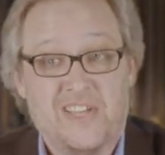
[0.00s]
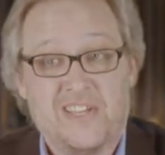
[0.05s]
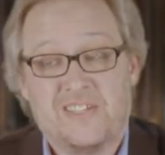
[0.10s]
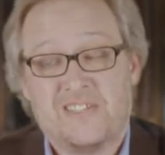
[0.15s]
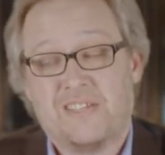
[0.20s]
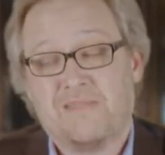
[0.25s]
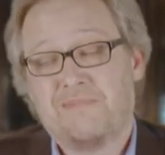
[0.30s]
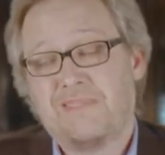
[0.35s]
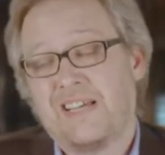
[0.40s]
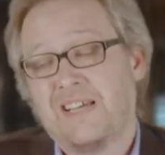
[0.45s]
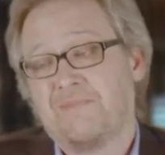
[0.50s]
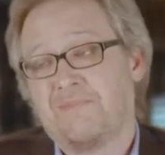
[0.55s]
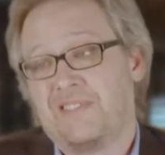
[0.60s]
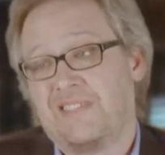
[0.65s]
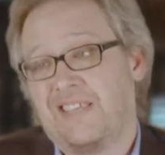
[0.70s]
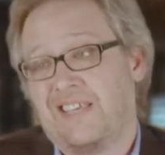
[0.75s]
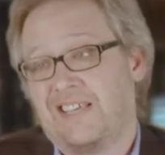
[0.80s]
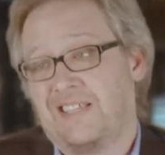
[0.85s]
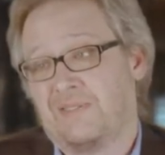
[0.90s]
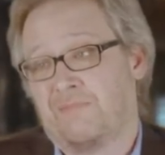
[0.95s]
Sometimes
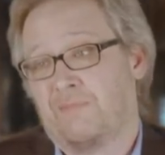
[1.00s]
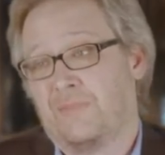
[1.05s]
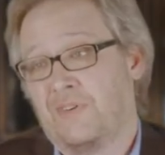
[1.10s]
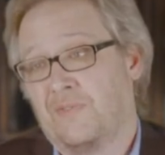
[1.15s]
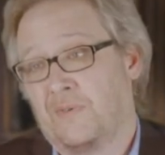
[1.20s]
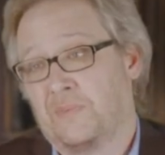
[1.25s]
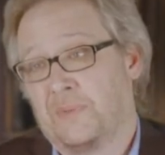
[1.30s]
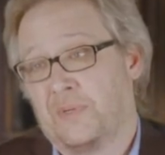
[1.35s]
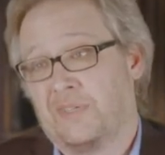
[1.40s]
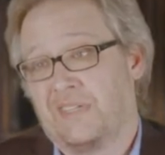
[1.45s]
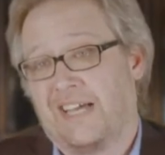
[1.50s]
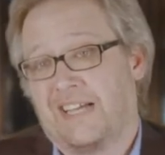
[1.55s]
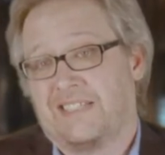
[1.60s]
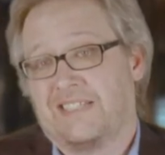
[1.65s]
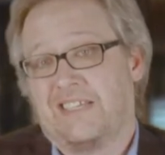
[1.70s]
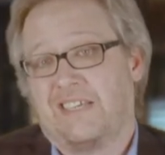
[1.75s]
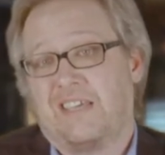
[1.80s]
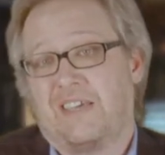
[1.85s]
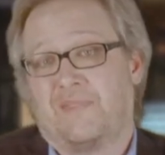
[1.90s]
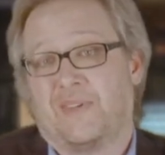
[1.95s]
things movable, like
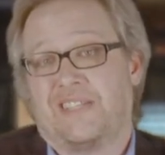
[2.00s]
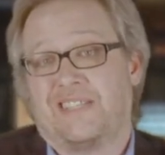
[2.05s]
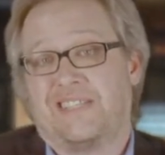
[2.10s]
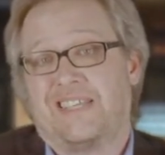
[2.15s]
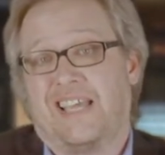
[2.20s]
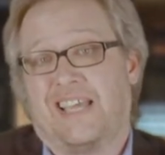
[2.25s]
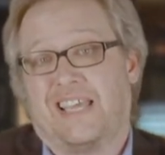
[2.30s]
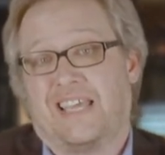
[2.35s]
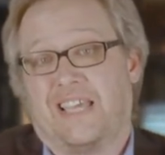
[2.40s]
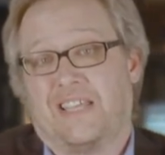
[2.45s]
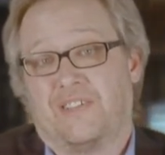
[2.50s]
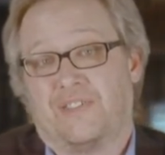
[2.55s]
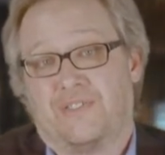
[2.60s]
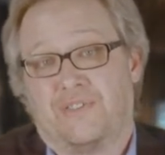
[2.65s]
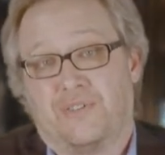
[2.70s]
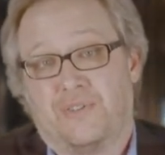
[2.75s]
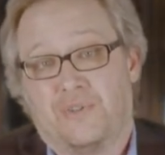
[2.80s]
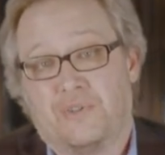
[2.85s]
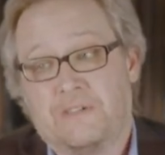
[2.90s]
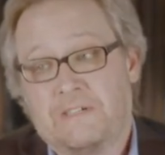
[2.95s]
say you have a ticket
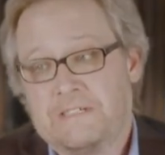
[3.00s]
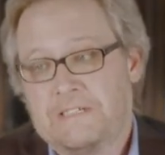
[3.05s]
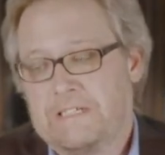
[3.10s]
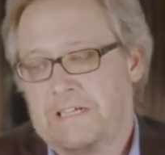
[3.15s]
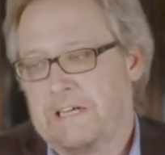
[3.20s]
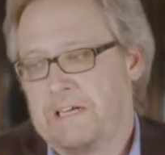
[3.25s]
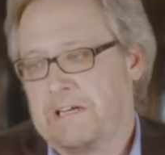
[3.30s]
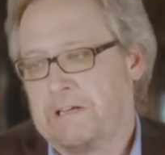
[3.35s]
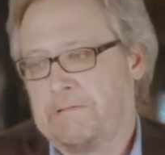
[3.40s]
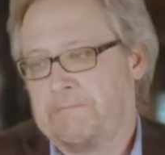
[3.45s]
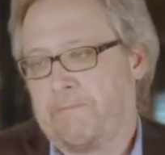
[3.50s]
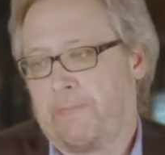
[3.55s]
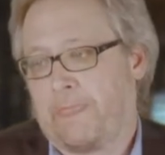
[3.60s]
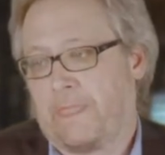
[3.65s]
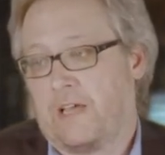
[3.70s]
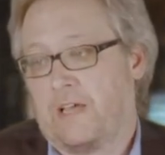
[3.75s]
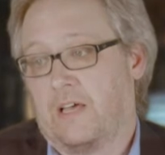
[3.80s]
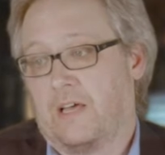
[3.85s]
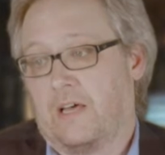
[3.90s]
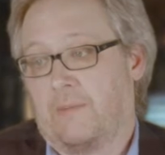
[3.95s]
to
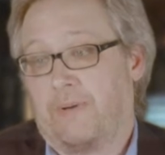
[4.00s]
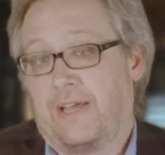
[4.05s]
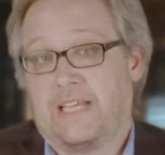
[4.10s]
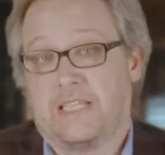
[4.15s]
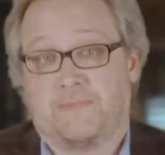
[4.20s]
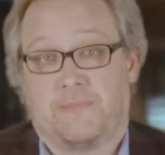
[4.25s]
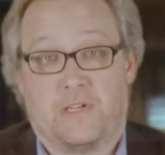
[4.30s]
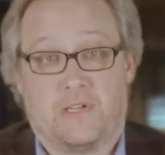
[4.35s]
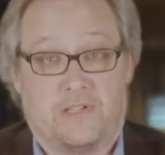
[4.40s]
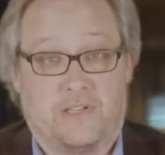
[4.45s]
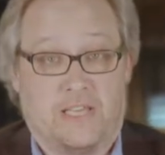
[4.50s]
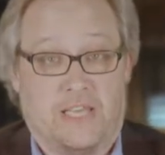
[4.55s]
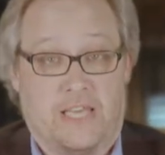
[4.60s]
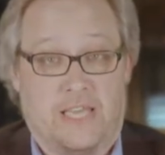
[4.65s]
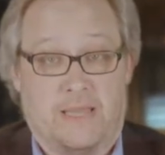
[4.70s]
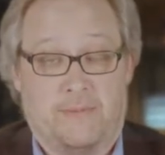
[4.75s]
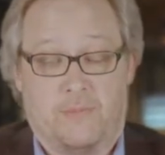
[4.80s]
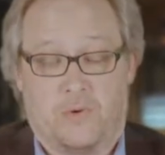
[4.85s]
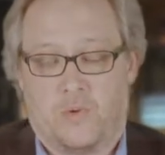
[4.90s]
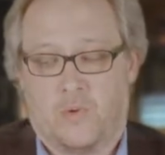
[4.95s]
a baseball
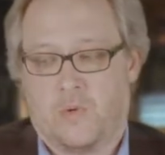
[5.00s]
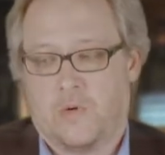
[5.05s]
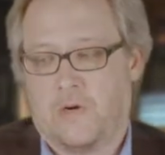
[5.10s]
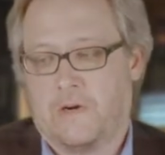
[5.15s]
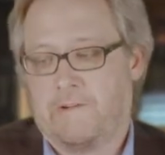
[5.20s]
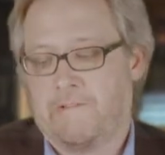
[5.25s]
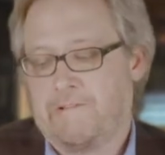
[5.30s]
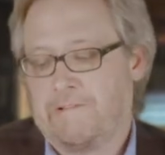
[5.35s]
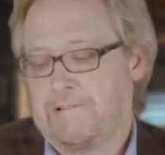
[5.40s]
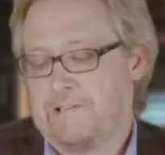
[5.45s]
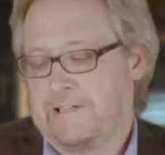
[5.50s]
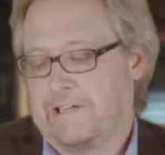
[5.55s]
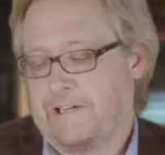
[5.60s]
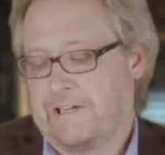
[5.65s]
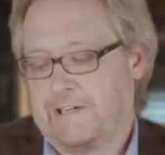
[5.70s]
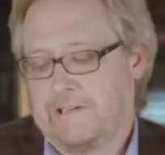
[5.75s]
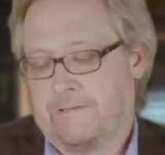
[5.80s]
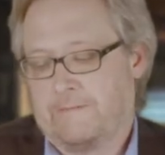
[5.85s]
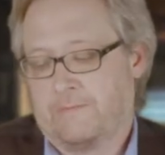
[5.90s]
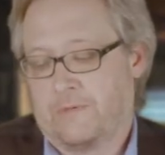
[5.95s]
game or
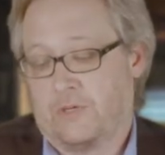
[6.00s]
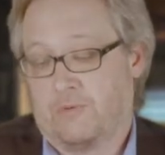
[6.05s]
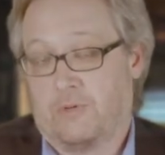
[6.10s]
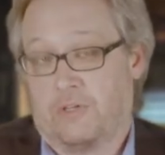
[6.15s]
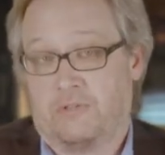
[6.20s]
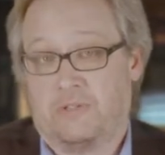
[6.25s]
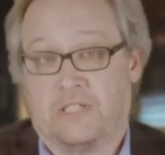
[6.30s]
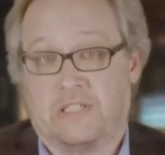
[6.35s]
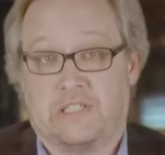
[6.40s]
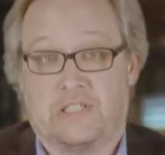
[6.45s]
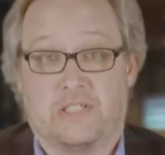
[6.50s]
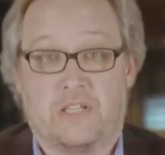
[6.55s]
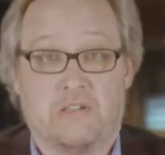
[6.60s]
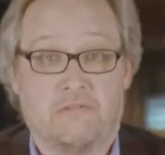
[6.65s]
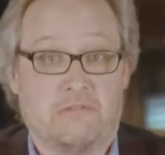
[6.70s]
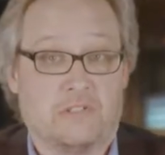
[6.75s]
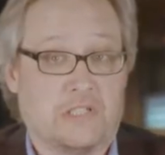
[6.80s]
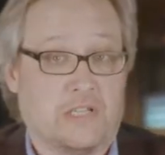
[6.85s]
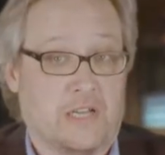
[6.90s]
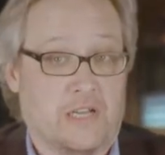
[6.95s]
a Rolling
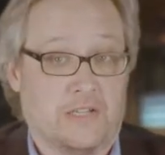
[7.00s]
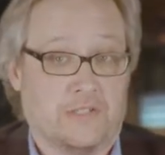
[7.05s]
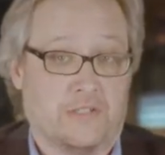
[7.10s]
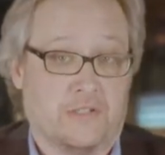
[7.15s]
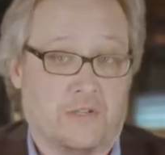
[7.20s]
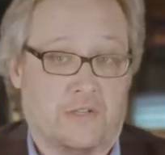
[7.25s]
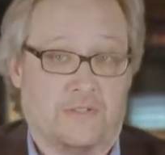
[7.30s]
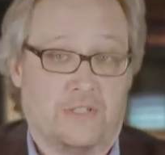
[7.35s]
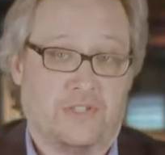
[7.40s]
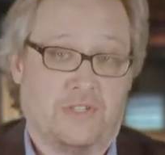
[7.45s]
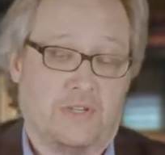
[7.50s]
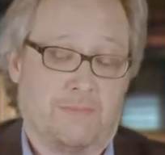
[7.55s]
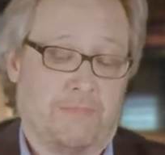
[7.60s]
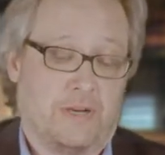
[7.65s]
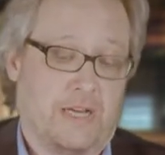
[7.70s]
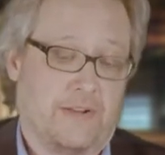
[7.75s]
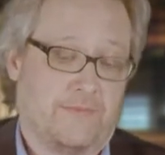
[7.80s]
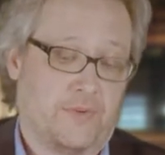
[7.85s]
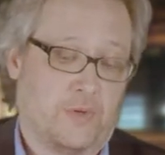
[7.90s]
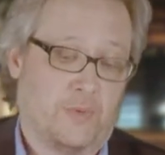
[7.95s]
Stones concert that you
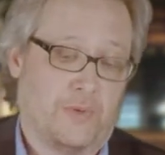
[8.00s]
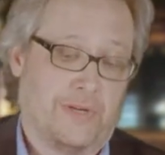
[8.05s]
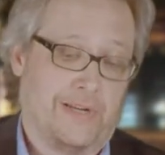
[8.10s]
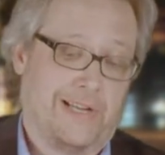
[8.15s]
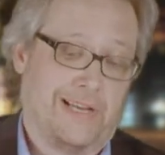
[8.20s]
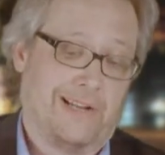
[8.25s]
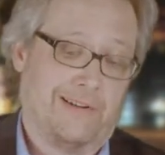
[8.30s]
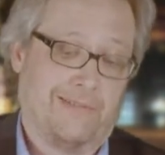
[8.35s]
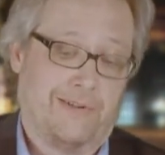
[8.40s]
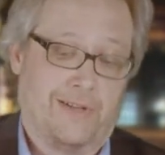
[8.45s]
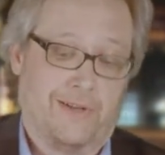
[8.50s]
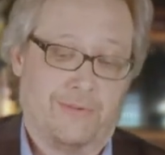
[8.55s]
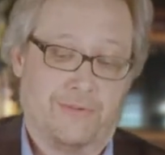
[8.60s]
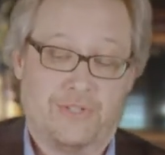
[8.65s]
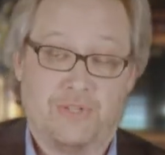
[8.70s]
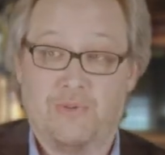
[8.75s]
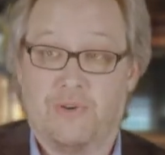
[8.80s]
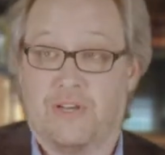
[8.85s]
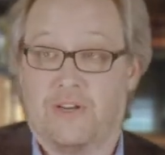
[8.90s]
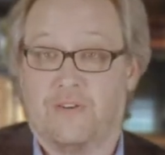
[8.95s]
bought for what, I don't know,
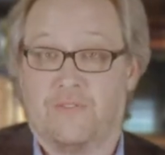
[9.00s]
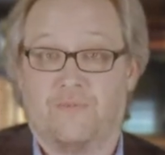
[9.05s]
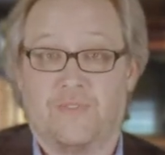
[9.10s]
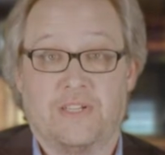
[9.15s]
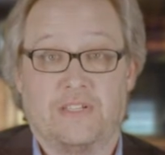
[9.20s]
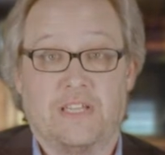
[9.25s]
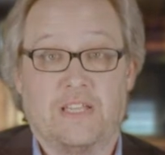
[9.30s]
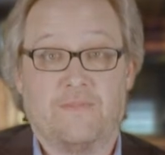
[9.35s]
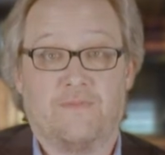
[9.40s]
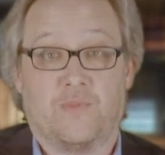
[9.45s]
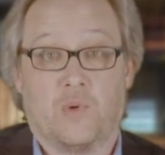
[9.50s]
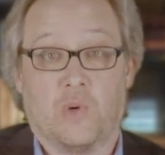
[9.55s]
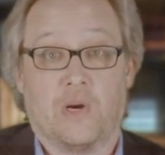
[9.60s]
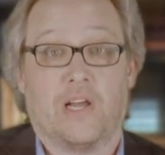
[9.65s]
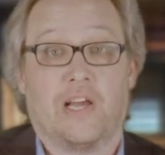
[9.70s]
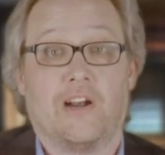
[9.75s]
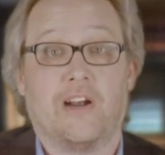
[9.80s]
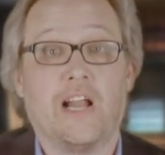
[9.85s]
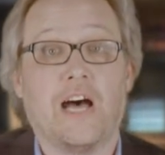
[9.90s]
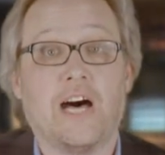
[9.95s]
$250,
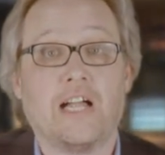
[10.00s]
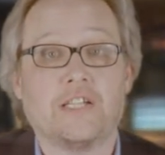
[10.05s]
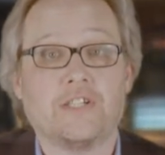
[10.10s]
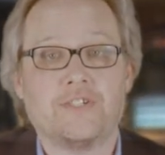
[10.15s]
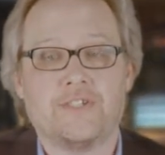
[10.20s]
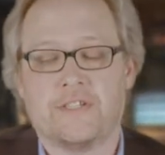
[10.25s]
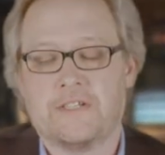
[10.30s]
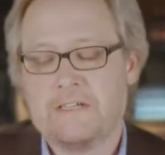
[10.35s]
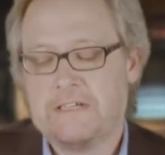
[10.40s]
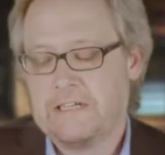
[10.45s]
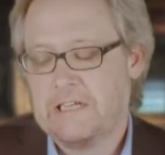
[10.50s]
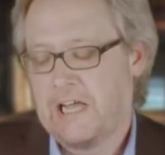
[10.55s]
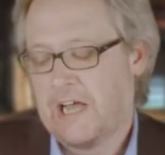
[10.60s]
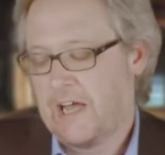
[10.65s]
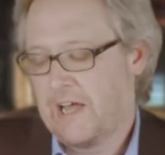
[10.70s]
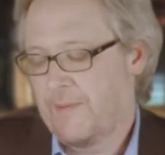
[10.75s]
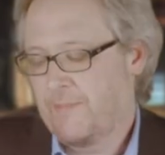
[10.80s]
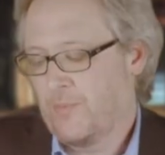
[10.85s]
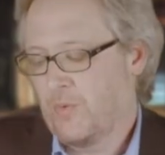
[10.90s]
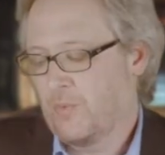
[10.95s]

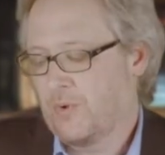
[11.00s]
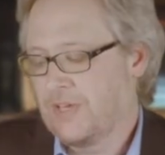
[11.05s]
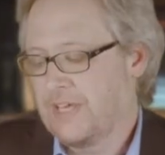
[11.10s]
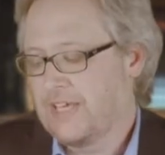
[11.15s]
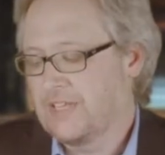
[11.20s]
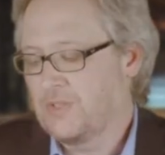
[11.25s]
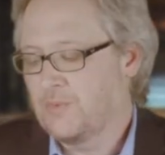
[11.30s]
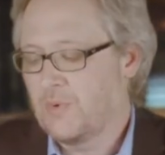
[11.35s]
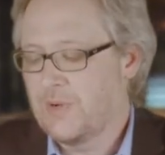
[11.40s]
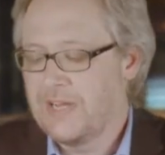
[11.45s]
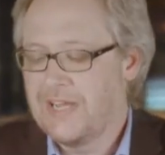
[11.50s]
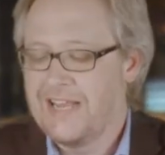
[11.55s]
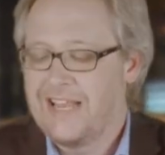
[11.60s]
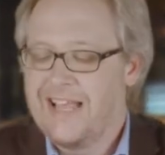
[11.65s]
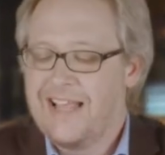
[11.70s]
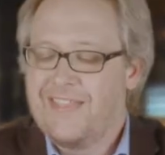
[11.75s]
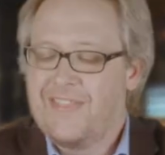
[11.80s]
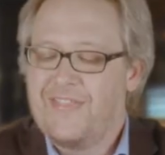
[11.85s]
$400. Well, guess what?